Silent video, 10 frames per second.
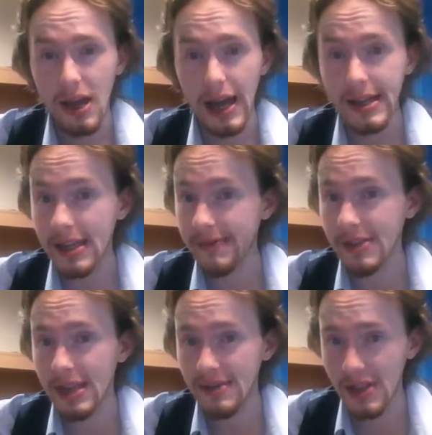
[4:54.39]
I need to get
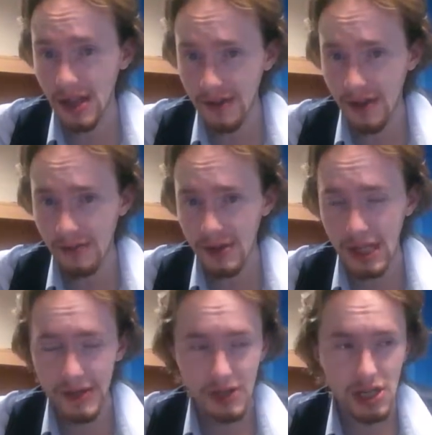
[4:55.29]
the DVD of that when I
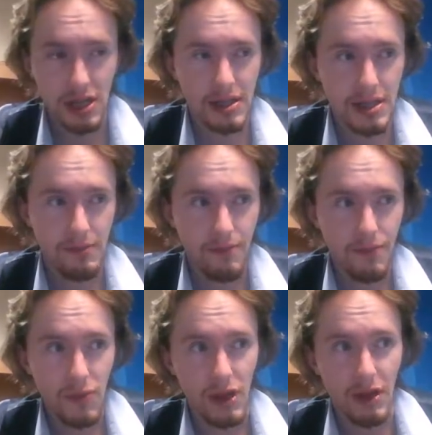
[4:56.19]
get the chance.
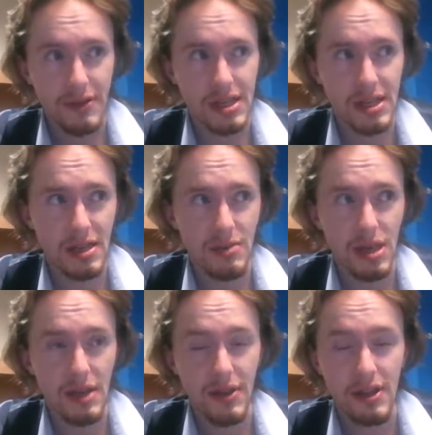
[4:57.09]
Obviously, it's going to be
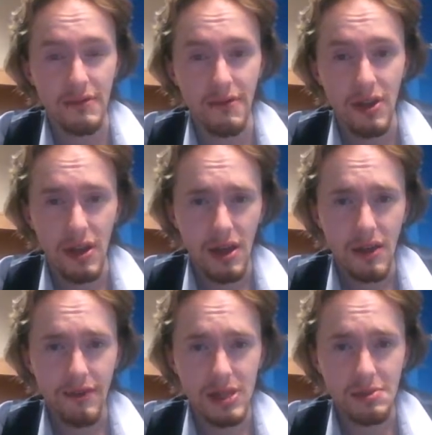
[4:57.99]
at the end of
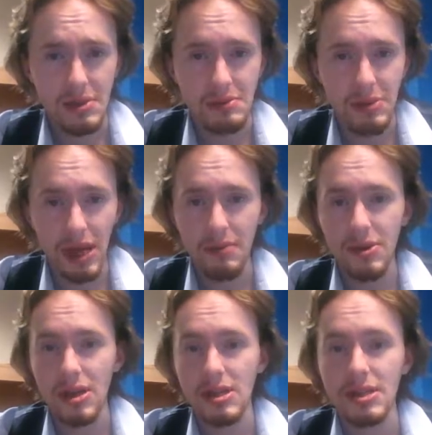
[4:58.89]
this month's pay
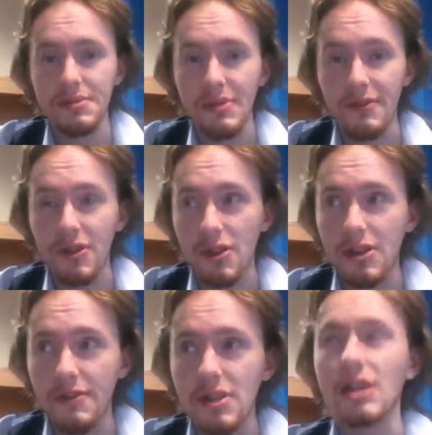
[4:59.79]
because I'm not
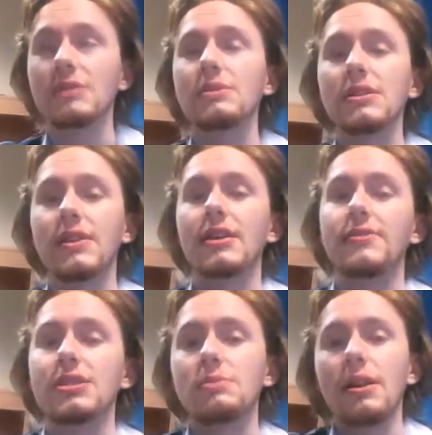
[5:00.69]
going have to last me till the end of
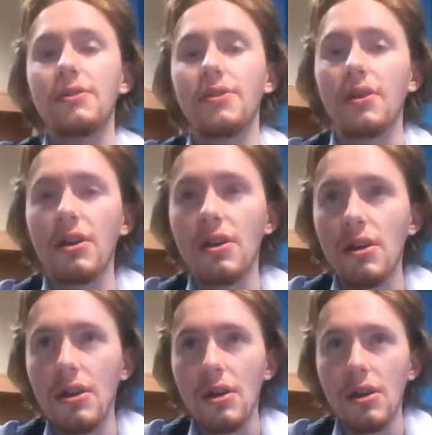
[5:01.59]
this month.
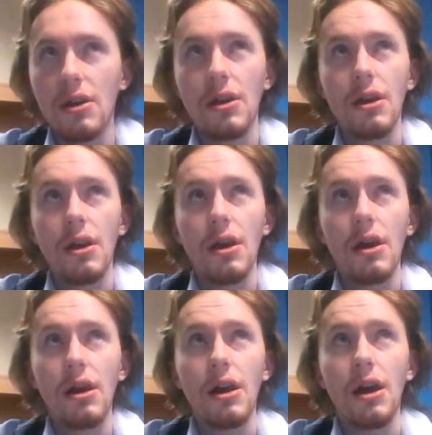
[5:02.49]

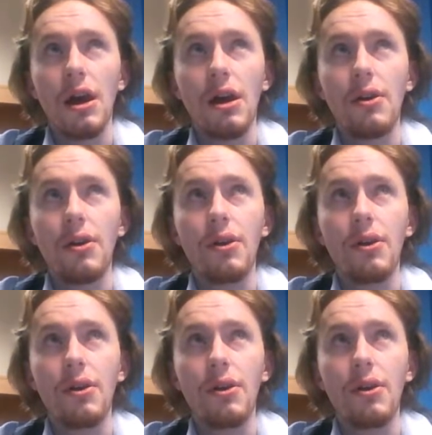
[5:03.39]
Uh,